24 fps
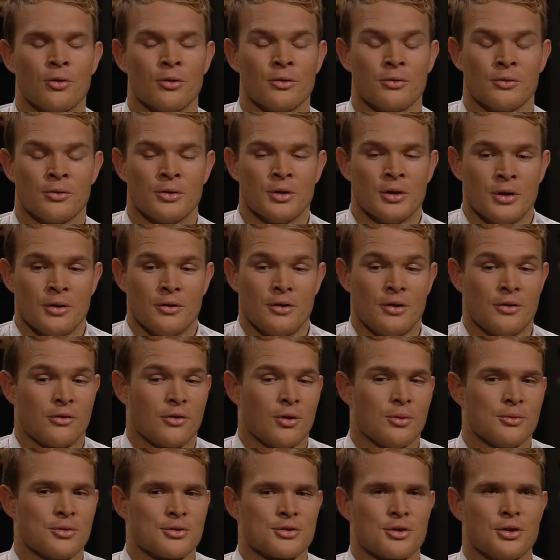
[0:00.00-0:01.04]
and this
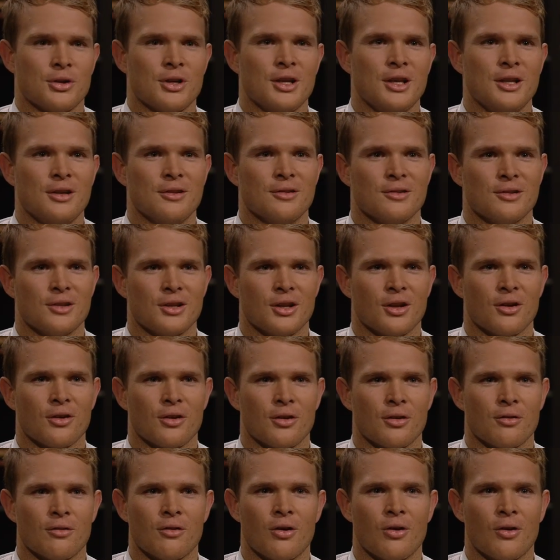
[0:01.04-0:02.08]
time just got hit, you know, at
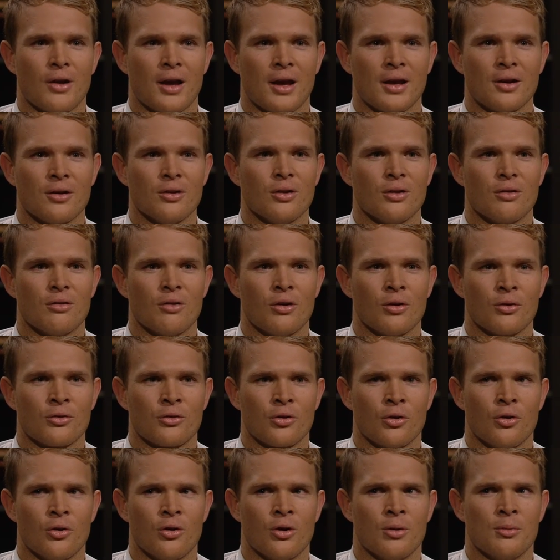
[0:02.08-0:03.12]
the wrong angle at the wrong
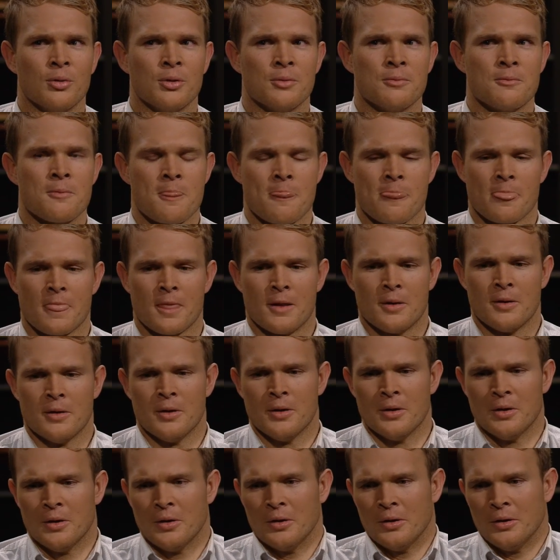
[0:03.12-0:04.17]
time. And
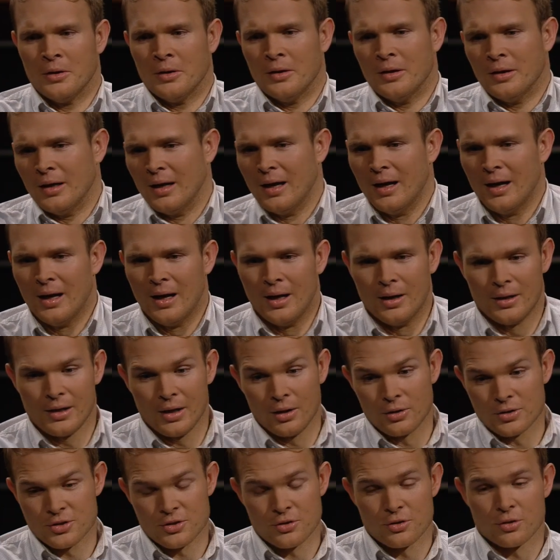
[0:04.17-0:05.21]
yeah, it
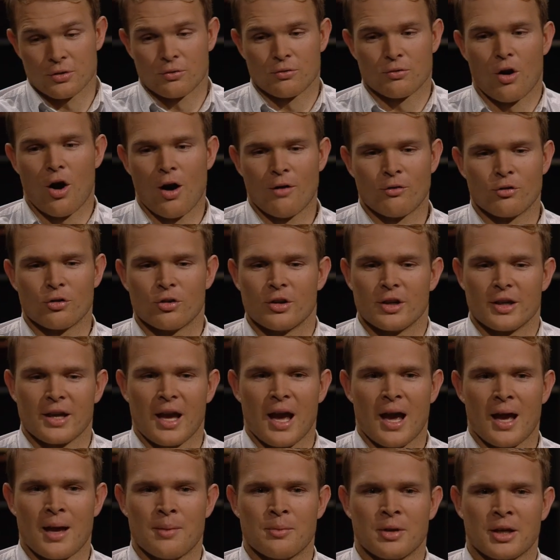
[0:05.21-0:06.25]
was a rivalry
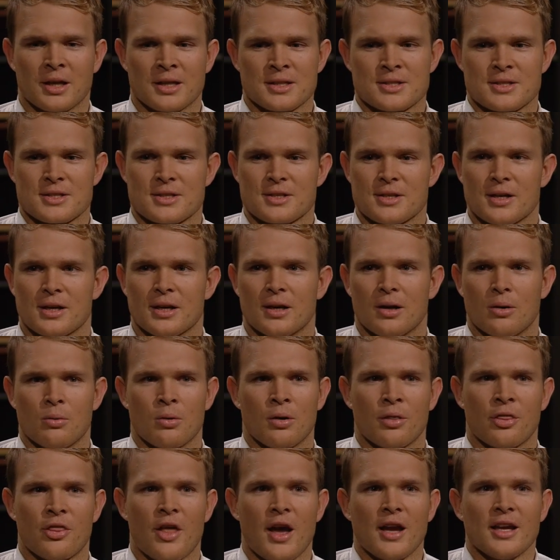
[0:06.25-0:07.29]
game against
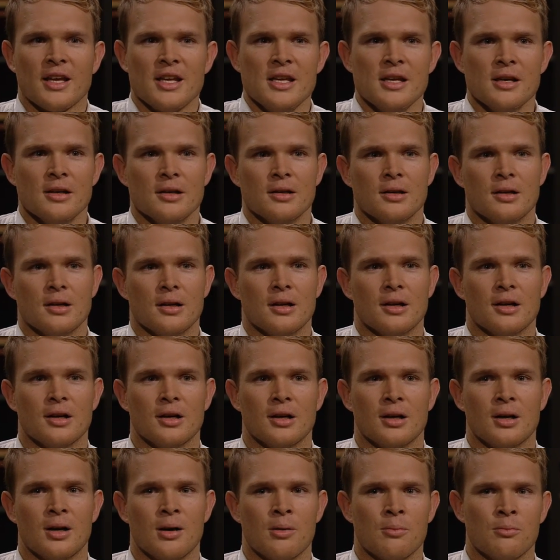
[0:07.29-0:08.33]
Wonthaggi,
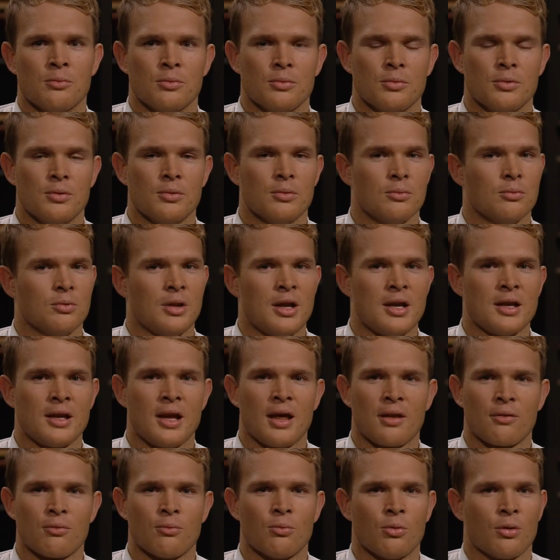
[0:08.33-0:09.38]

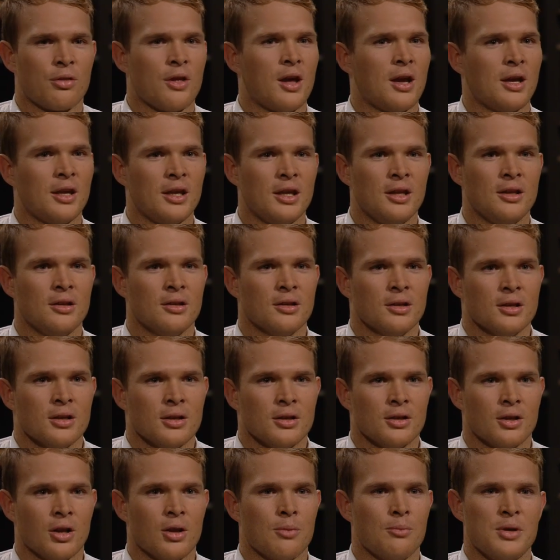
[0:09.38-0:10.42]
Leongatha and Wonthaggi.
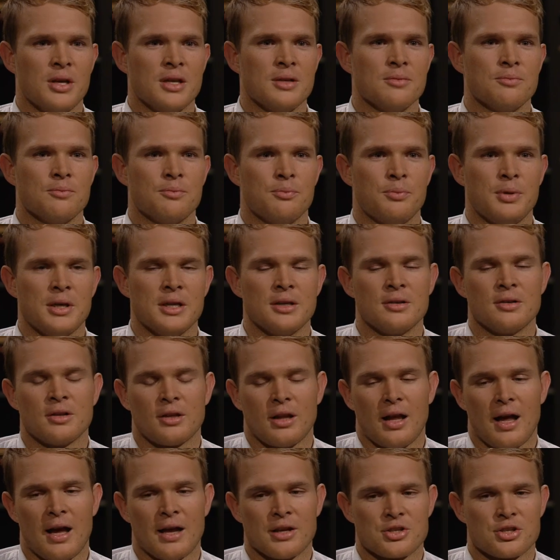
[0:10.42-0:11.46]
You know, big
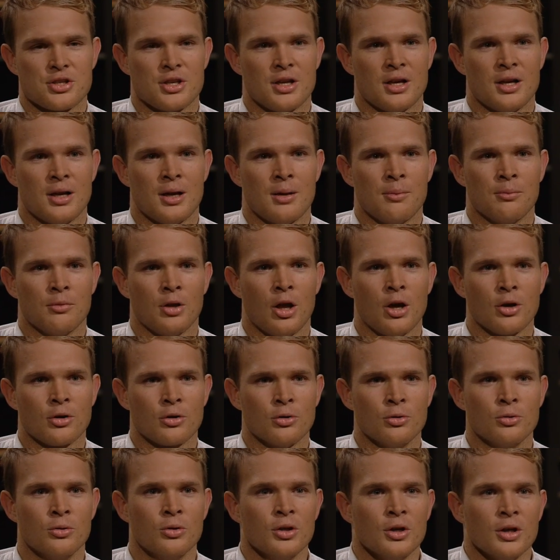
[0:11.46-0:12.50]
clash,
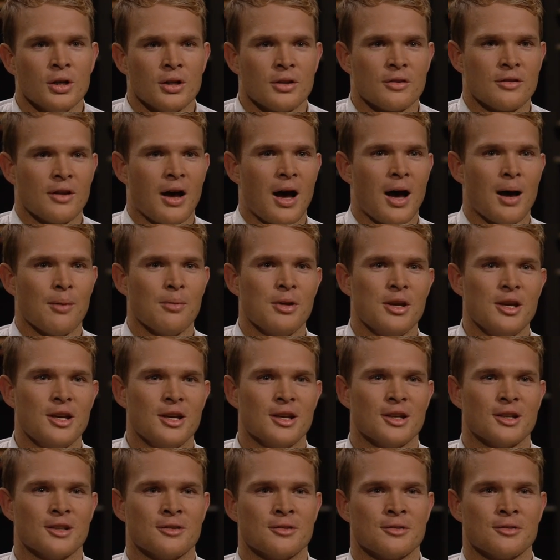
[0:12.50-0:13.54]
local derby,
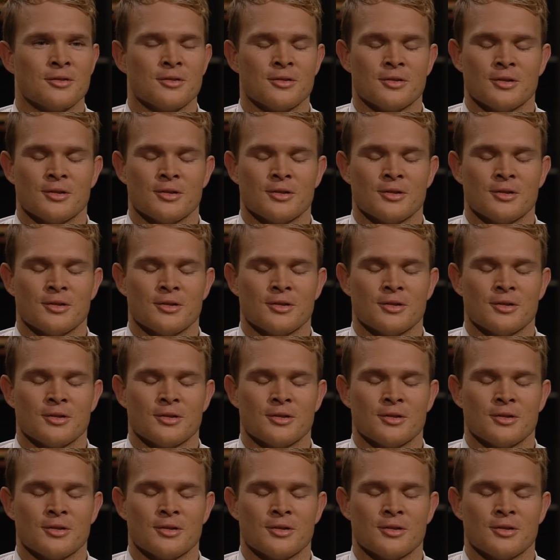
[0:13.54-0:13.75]
and